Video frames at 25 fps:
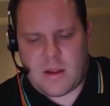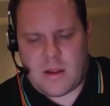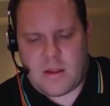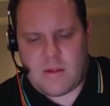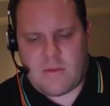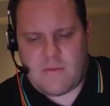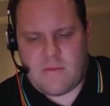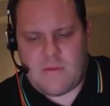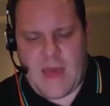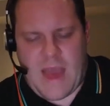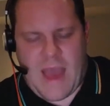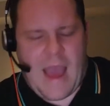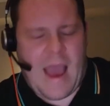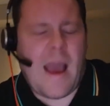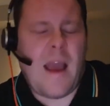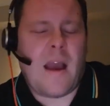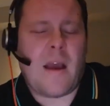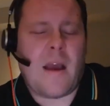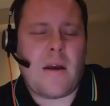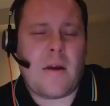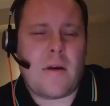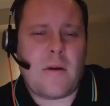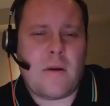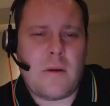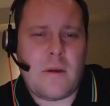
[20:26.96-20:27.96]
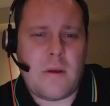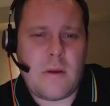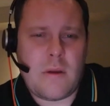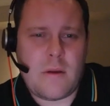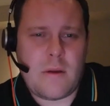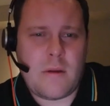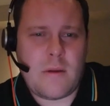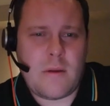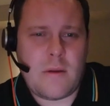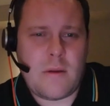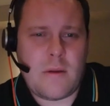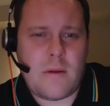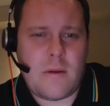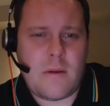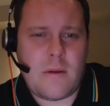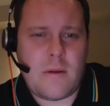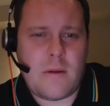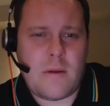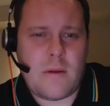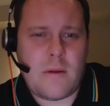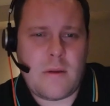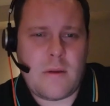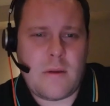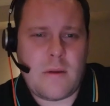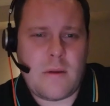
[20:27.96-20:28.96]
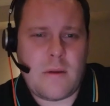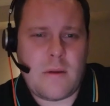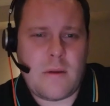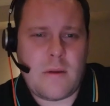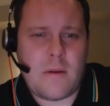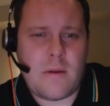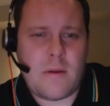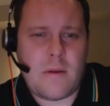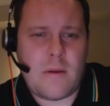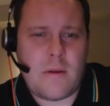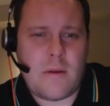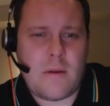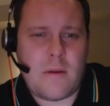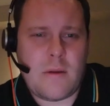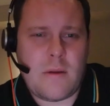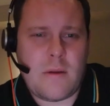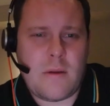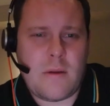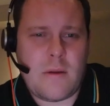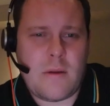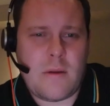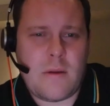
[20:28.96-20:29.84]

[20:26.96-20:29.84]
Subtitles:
that was pointless,